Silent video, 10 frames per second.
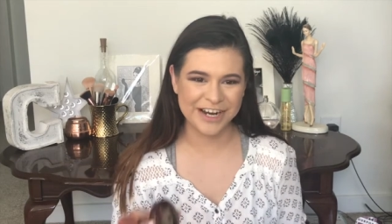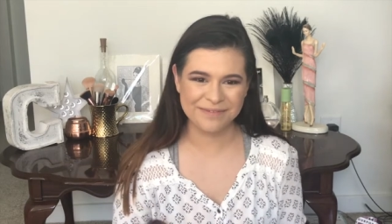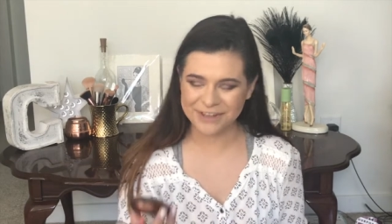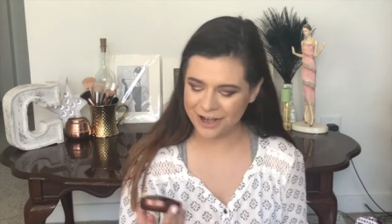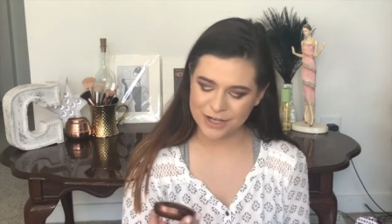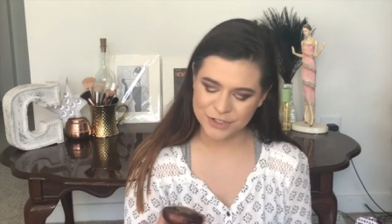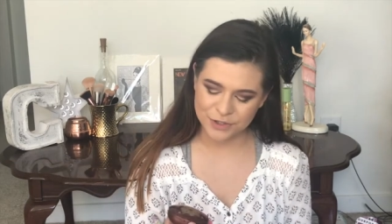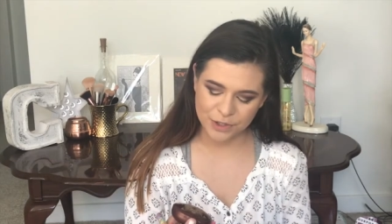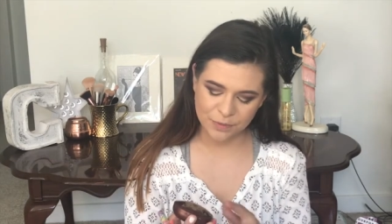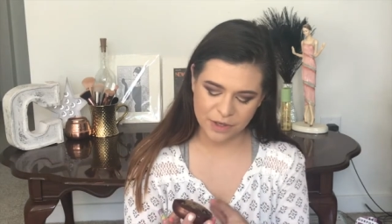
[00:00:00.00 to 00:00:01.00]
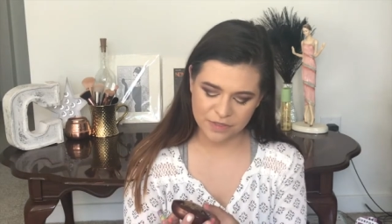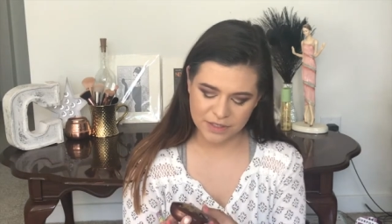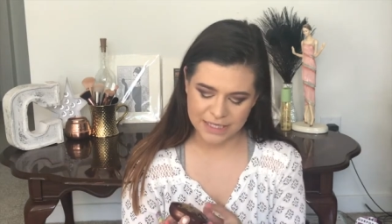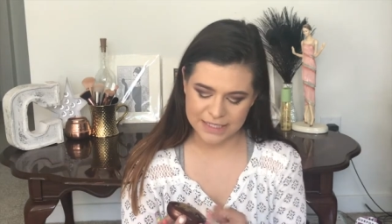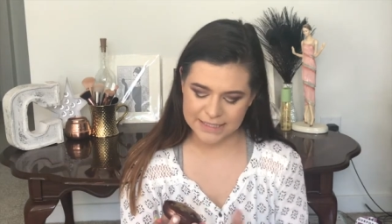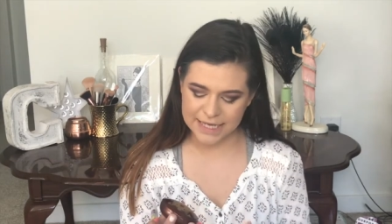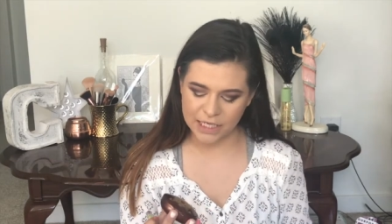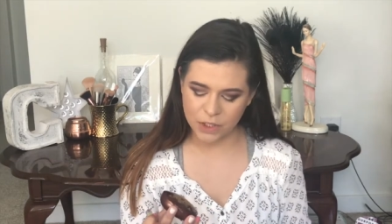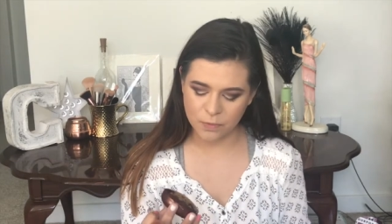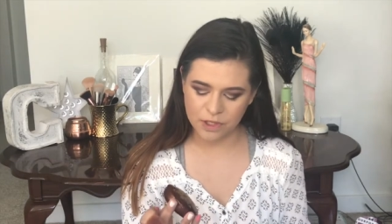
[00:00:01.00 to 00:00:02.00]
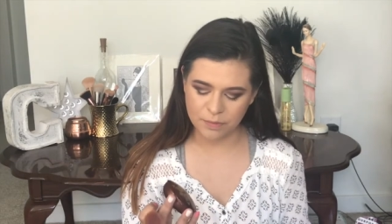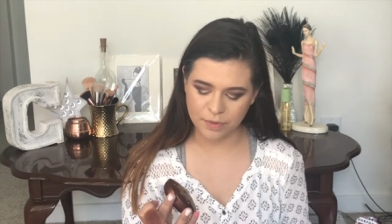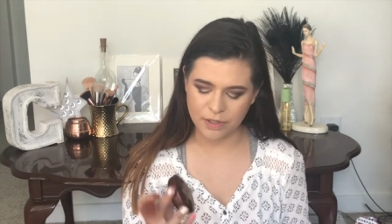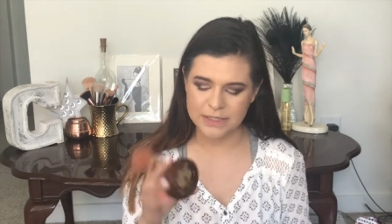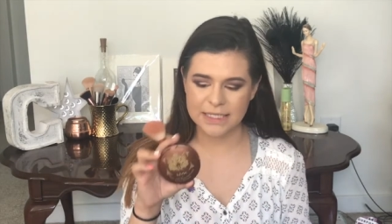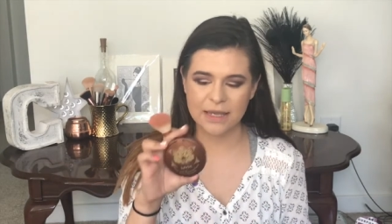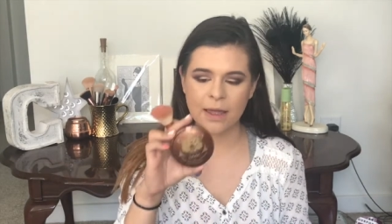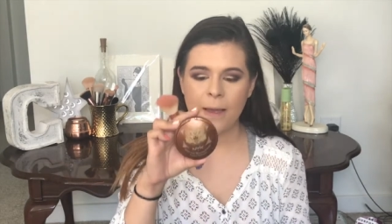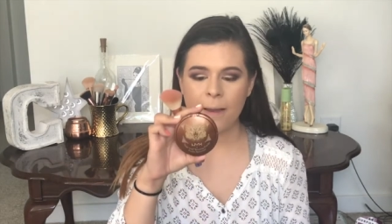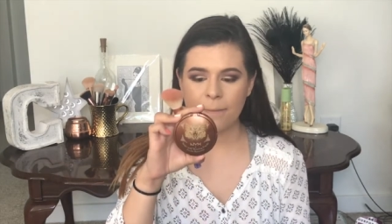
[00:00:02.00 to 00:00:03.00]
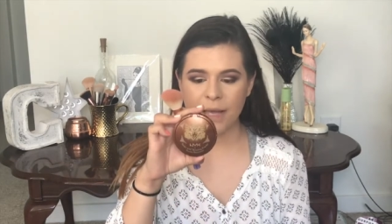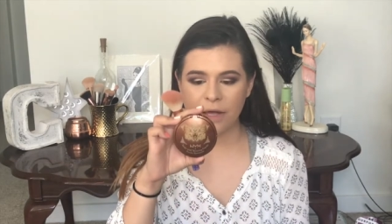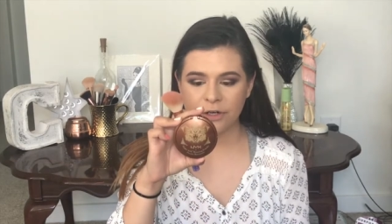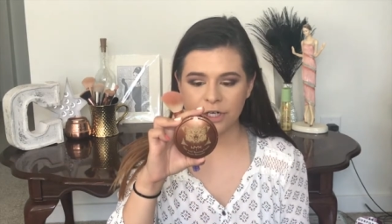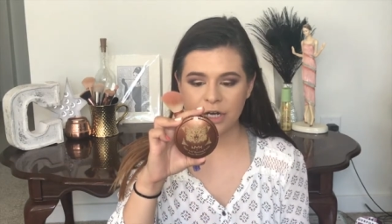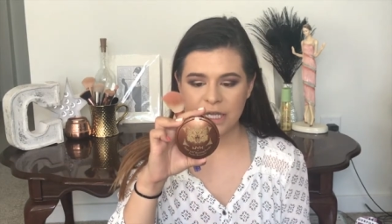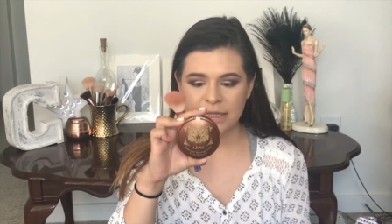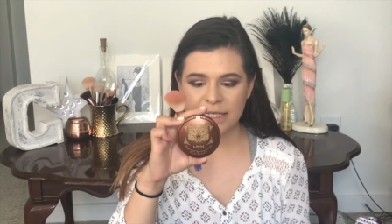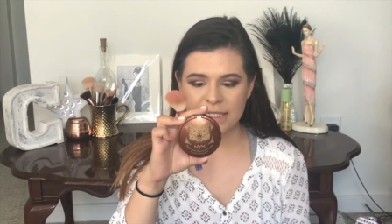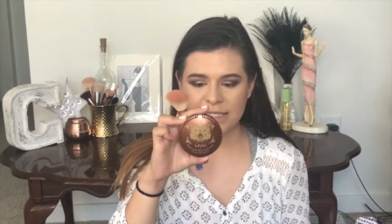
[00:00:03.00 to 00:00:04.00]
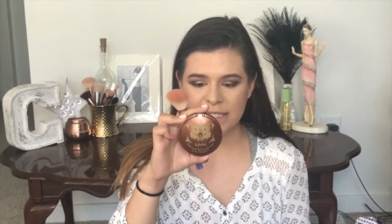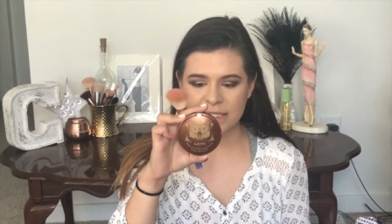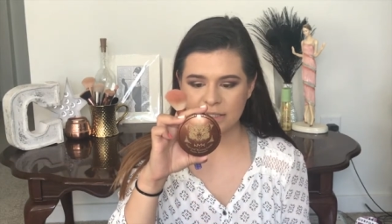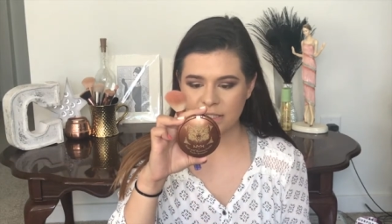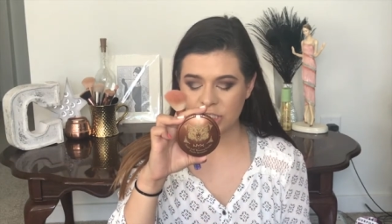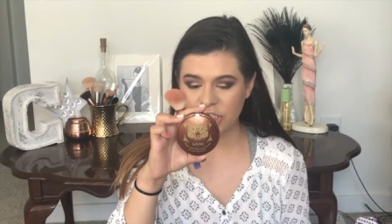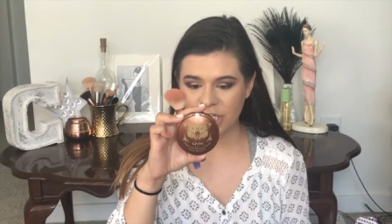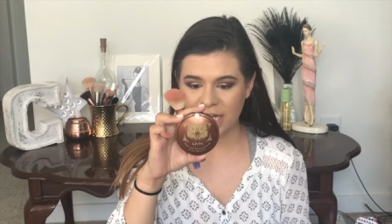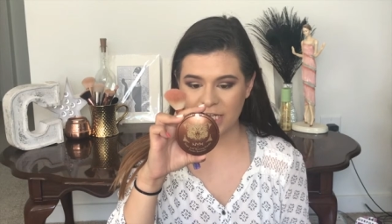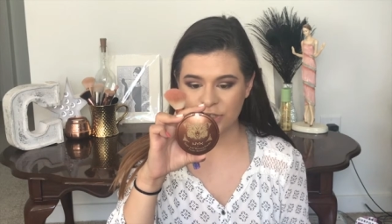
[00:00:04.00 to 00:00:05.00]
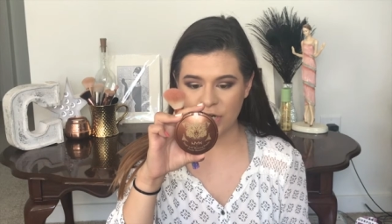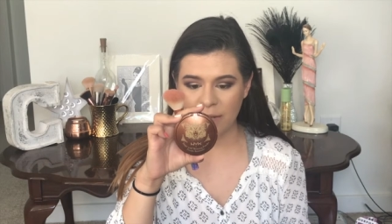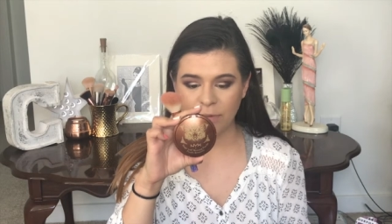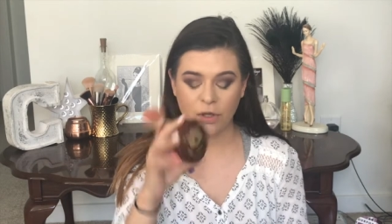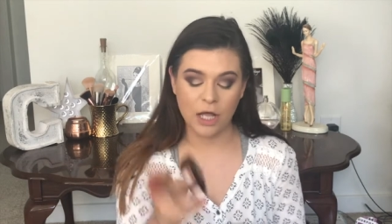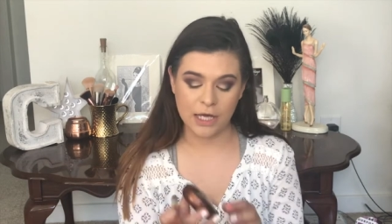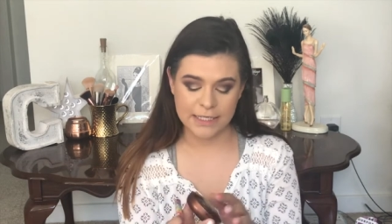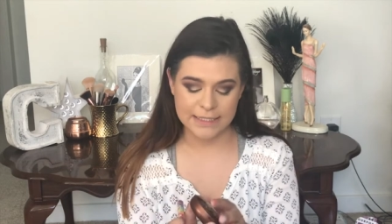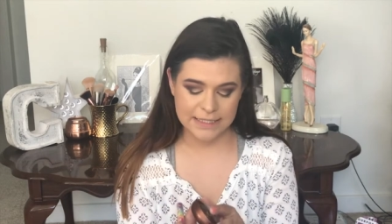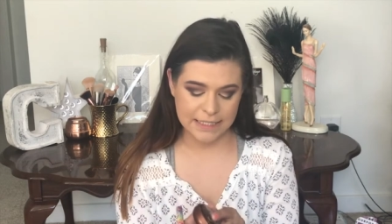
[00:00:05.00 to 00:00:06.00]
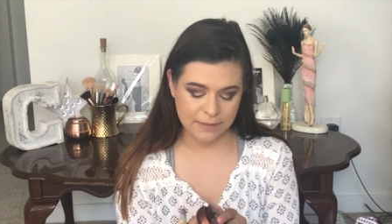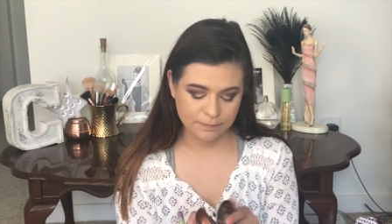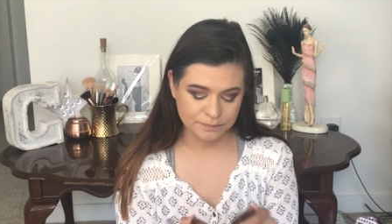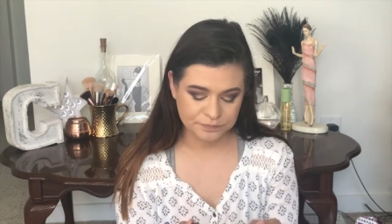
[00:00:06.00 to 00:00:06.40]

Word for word: cream contour with the NYX Tango with bronzing powder. This is in the shade Tribal Odyssey.